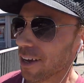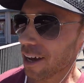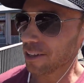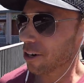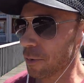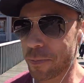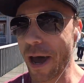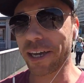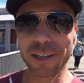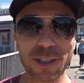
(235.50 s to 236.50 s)
And then I'll be
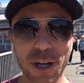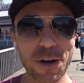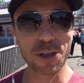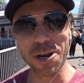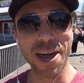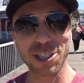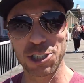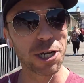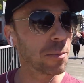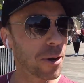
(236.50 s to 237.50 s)
packing to go to the next
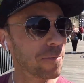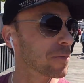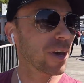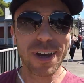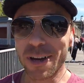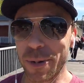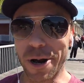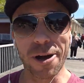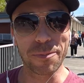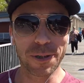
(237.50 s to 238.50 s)
ship. But I
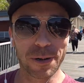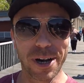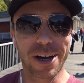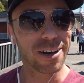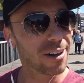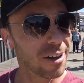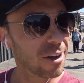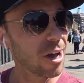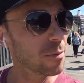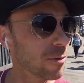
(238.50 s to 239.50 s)
hope you, uh,
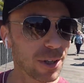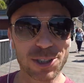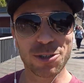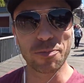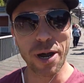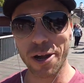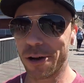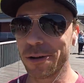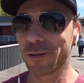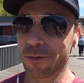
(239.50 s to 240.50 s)
hope everything's good back
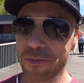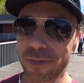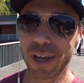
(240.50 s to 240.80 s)
home.